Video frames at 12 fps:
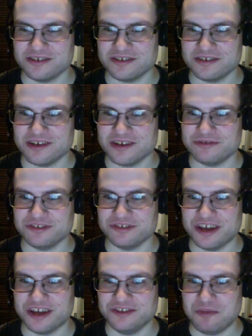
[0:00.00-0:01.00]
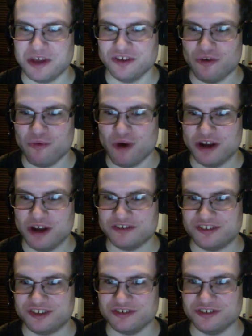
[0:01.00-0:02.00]
I was gonna say, it depends on what
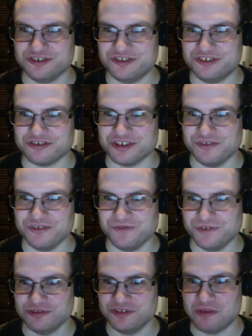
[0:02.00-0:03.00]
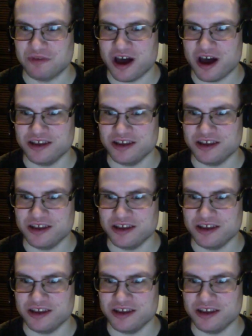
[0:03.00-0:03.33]
series you're influenced by,